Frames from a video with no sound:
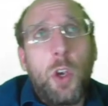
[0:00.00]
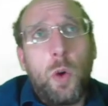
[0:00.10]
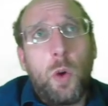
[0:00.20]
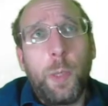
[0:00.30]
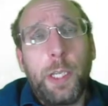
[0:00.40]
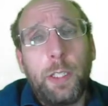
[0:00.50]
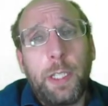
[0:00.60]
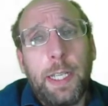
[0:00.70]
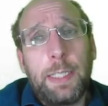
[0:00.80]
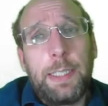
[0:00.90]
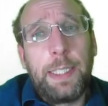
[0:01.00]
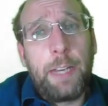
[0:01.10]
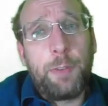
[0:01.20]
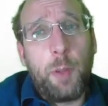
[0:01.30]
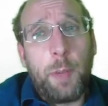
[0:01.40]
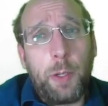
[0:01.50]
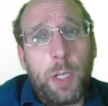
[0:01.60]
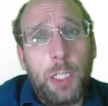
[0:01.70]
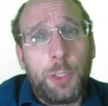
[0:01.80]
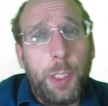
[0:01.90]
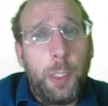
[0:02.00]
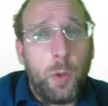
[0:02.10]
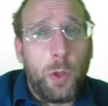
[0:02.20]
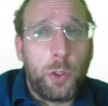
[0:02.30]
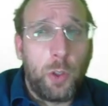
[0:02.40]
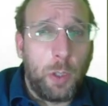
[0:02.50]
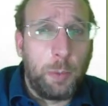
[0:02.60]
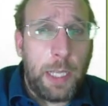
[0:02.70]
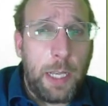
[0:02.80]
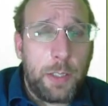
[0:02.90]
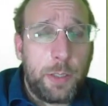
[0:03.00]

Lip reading: or we can look at DNA from the mitochondria or the chloroplast.